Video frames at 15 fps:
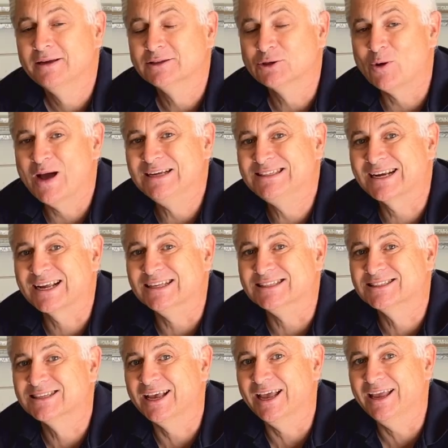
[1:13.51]
So as you can
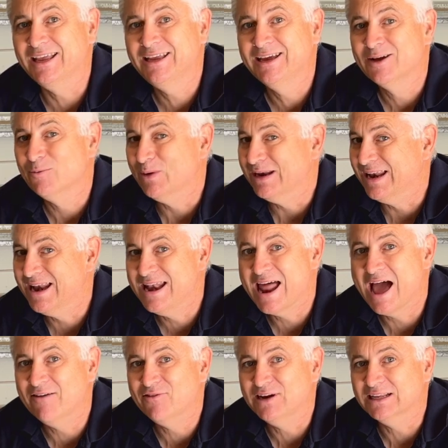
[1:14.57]
see, we didn't
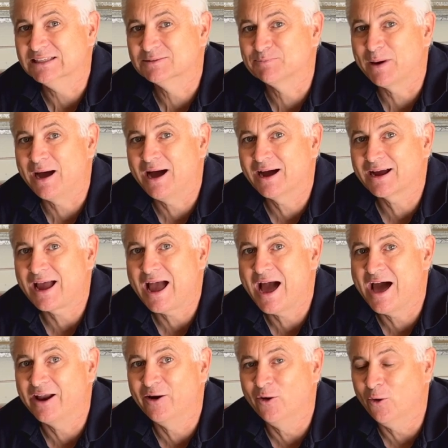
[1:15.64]
have any spark
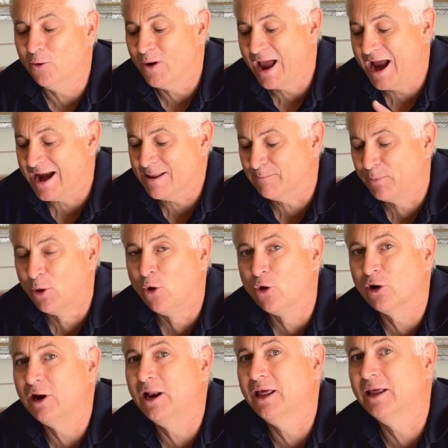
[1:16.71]
at all, and
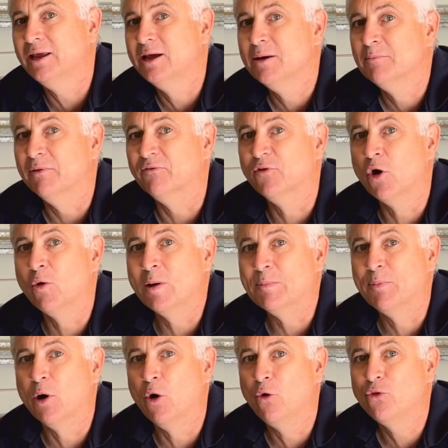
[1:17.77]
importantly, before we
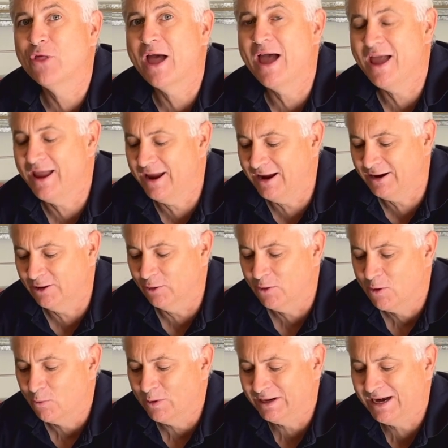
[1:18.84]
pulled that handle,
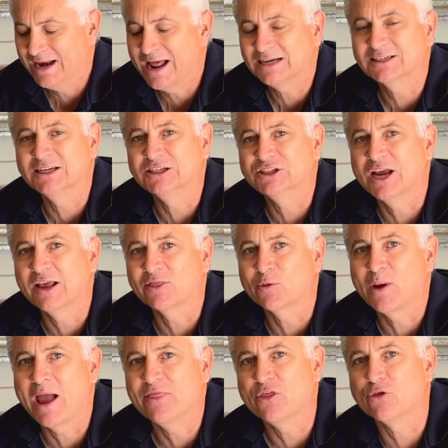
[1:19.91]
we did actually check that we
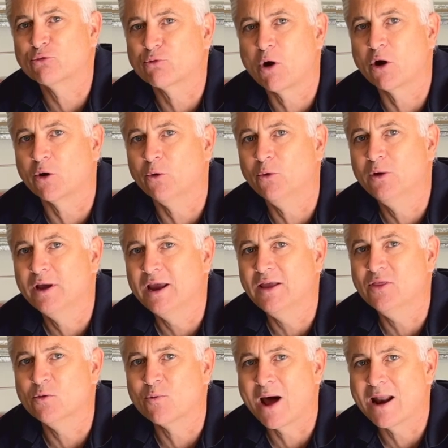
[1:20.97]
had the throttle in
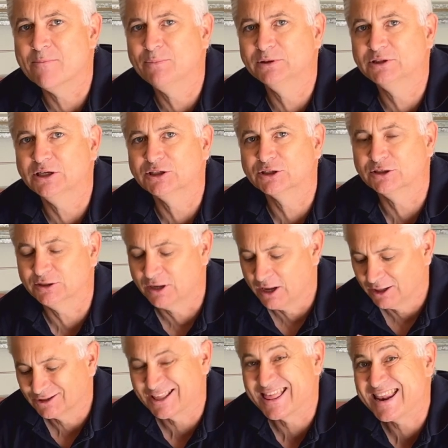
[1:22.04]
the run position.
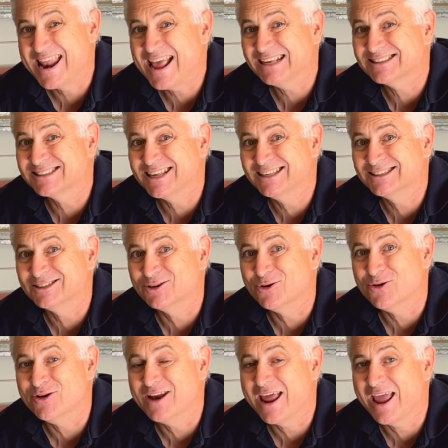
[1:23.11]
So the next thing to
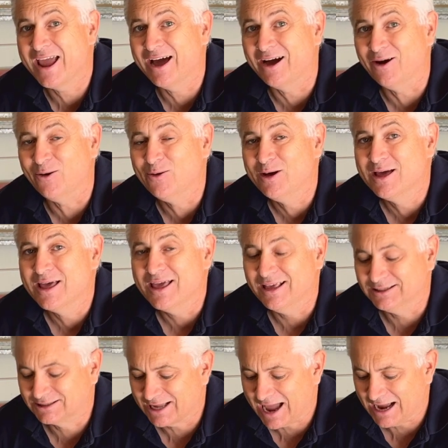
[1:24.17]
do now
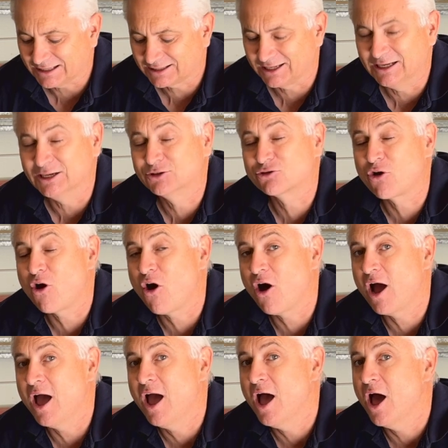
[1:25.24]
is to actually
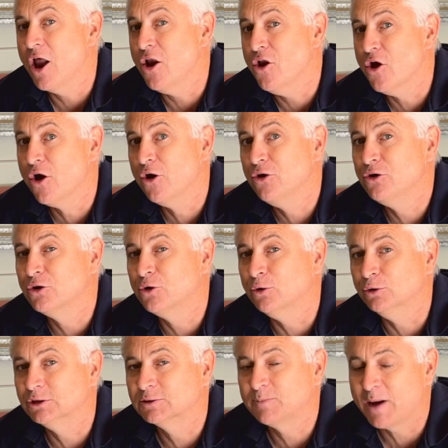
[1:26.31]
try a known
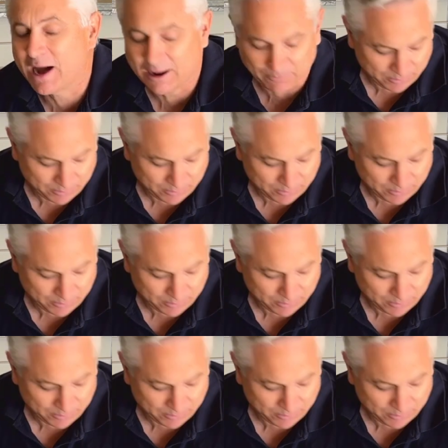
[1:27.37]
good spark